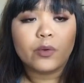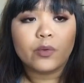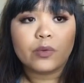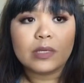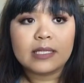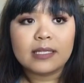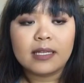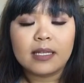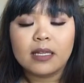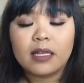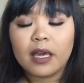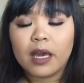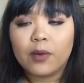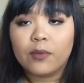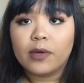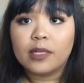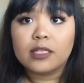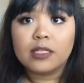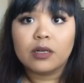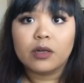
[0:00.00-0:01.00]
Recently, I
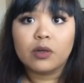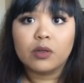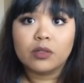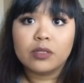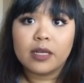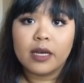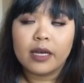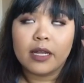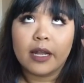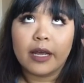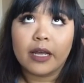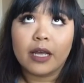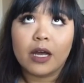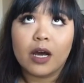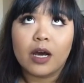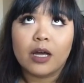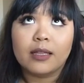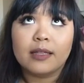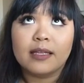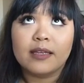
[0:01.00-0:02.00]
went to Ulta and I
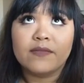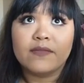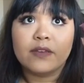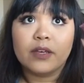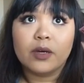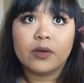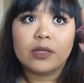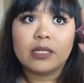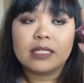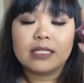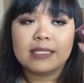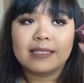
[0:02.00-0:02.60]
got the Fiona